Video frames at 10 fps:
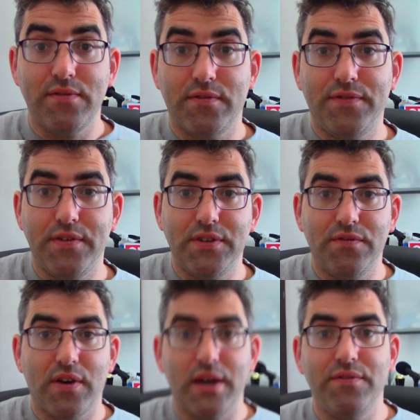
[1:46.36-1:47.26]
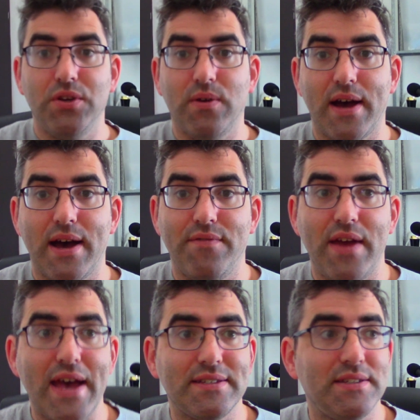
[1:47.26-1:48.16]
and 55, you
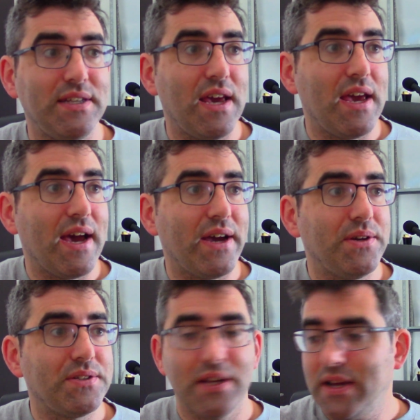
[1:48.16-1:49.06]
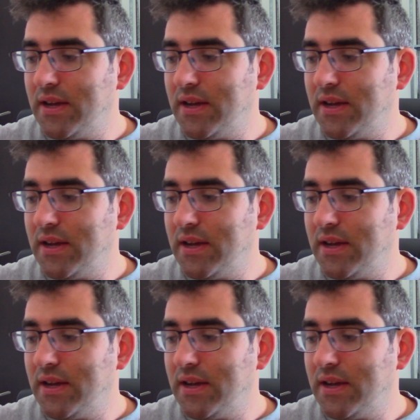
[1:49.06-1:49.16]
have SDA out,